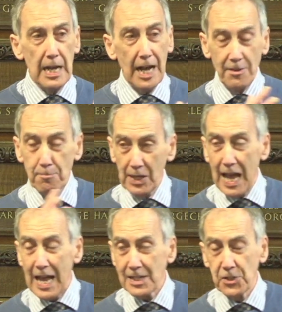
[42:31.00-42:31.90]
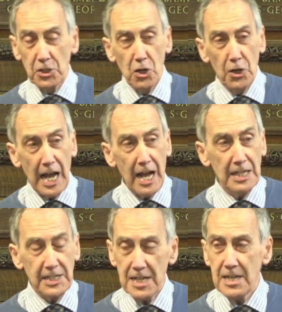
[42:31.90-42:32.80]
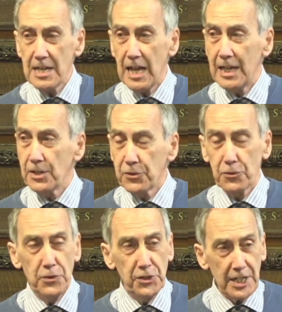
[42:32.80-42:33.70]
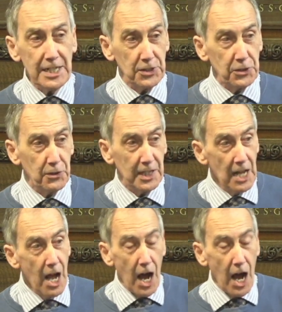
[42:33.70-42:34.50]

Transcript: and the plans that God has in and through Jesus Christ